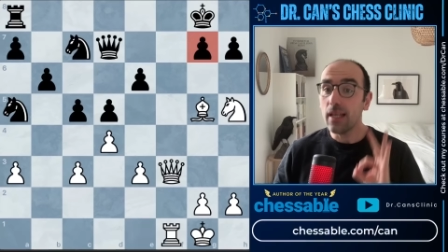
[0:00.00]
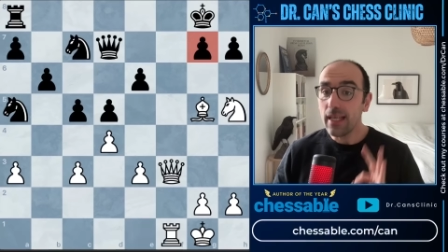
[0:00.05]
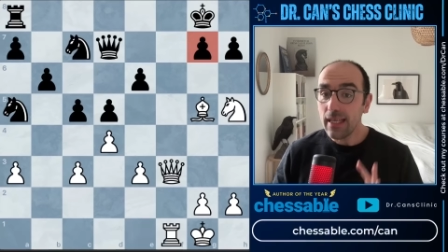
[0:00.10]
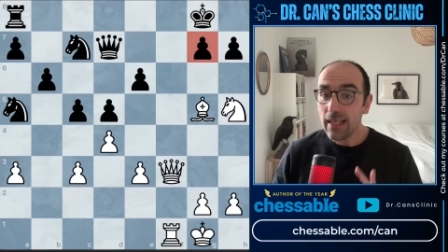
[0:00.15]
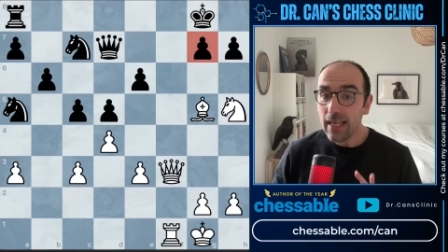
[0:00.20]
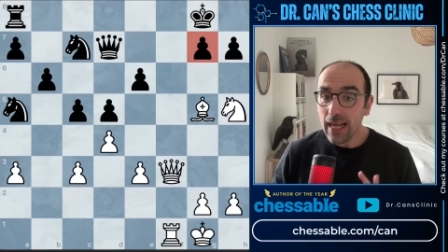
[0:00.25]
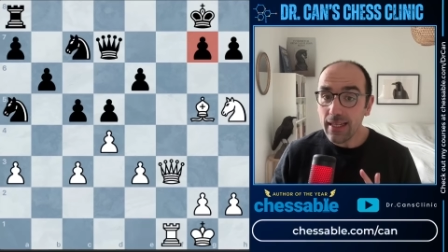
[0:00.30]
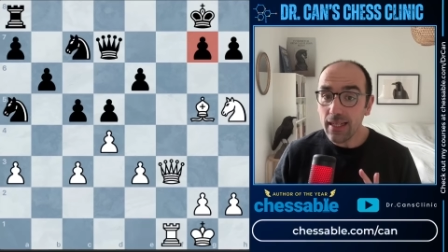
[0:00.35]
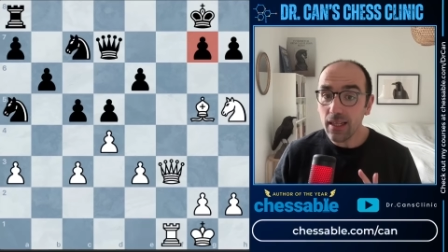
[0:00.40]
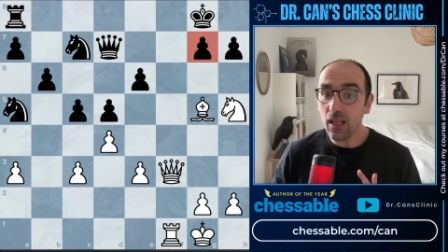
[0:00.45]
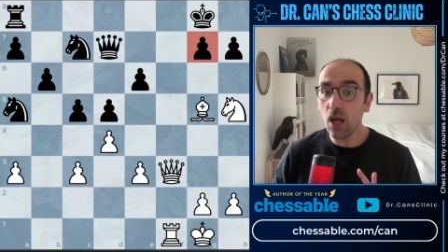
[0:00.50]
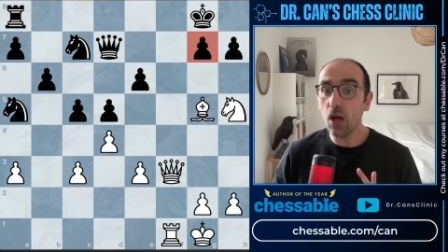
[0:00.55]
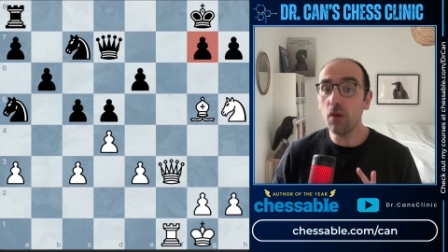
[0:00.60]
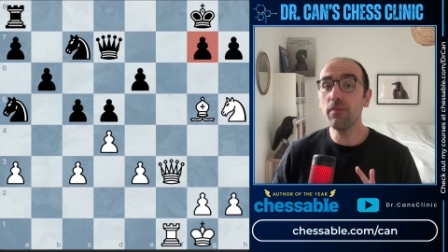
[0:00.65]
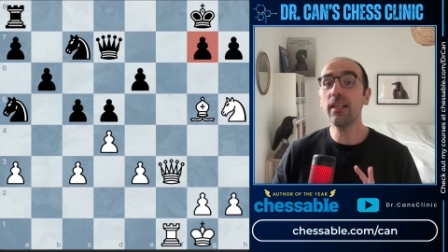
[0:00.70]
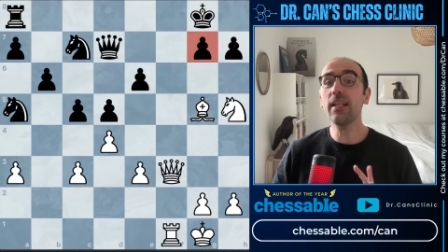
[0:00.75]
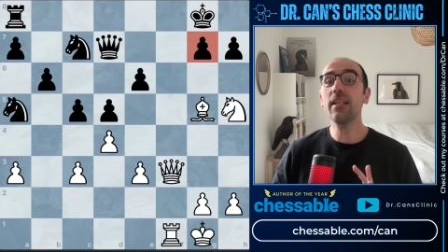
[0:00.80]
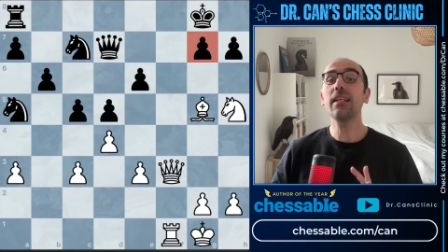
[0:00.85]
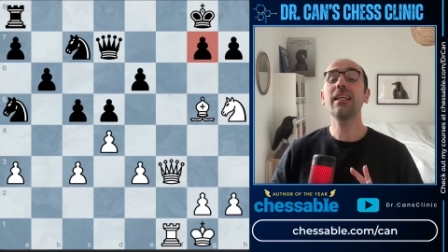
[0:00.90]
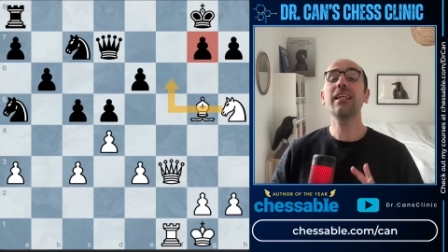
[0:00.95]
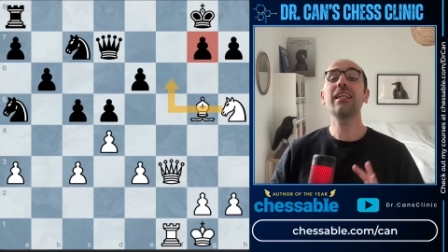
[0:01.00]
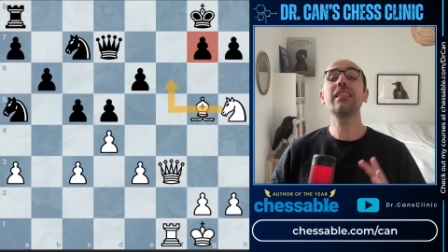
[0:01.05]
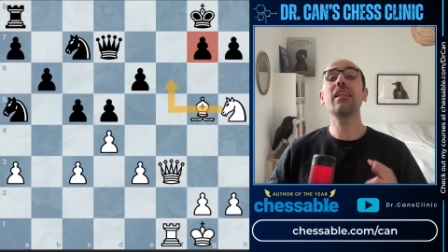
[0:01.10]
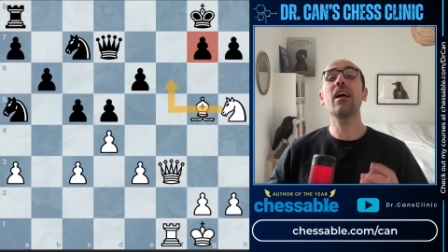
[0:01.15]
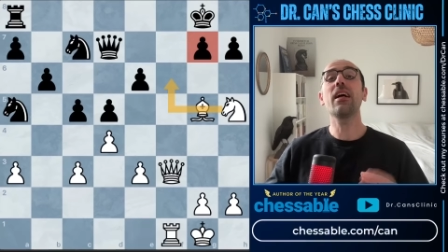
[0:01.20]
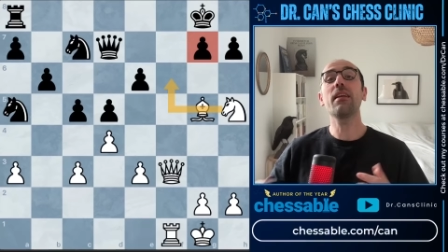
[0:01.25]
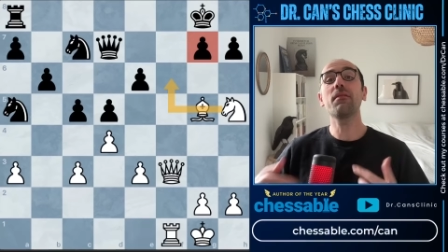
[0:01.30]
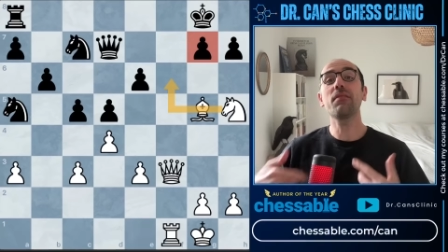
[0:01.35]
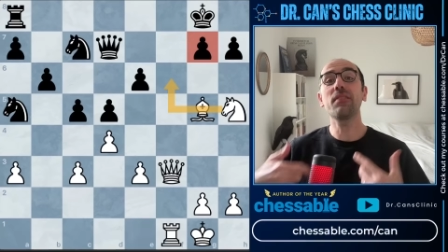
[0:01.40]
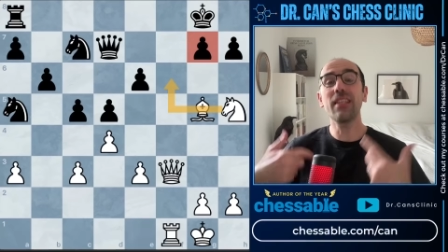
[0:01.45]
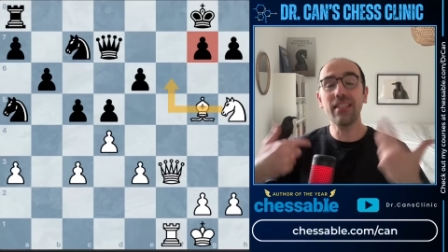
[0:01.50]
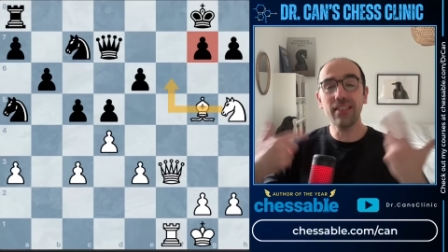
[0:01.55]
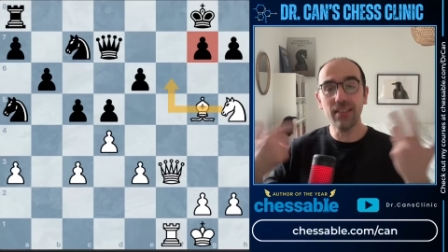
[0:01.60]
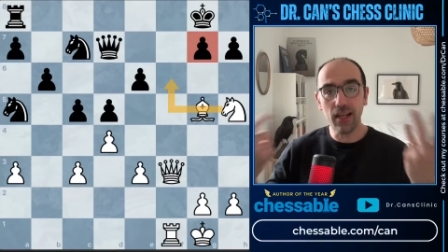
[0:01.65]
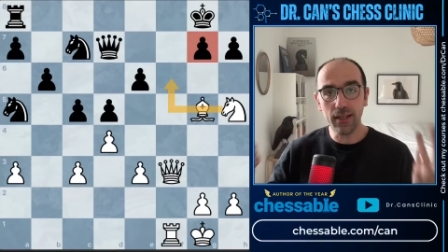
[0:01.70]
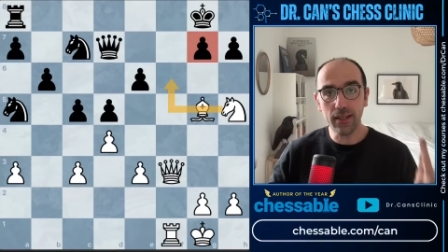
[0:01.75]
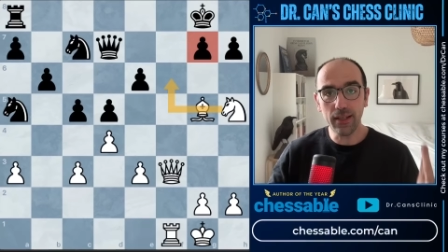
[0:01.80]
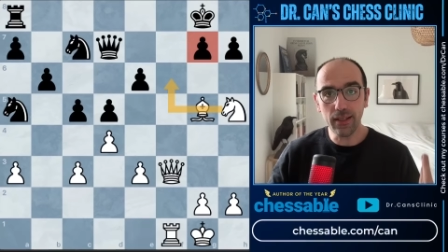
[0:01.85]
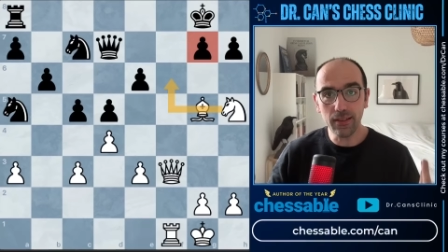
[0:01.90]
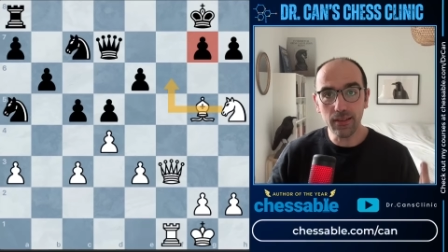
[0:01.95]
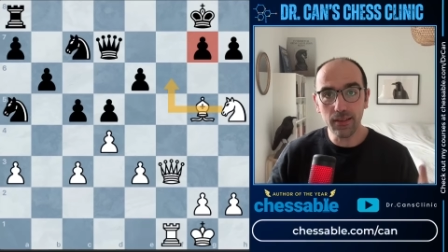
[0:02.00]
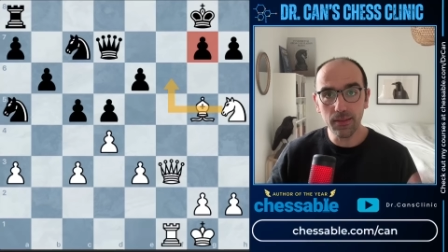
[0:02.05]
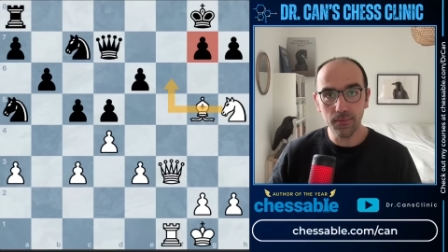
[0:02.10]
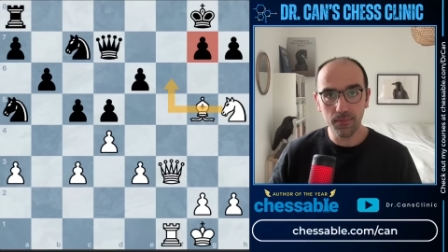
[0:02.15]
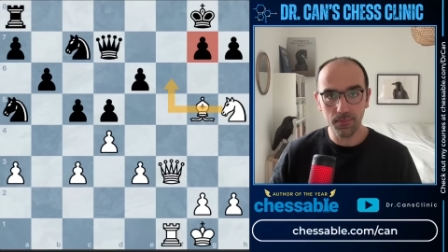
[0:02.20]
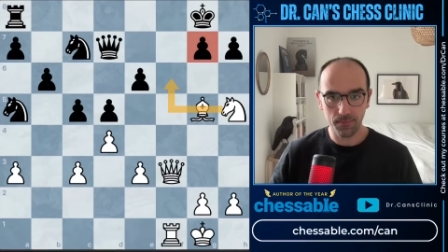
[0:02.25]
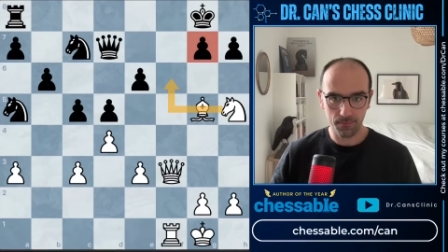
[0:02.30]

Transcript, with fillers: and allowing knight f6 ideas.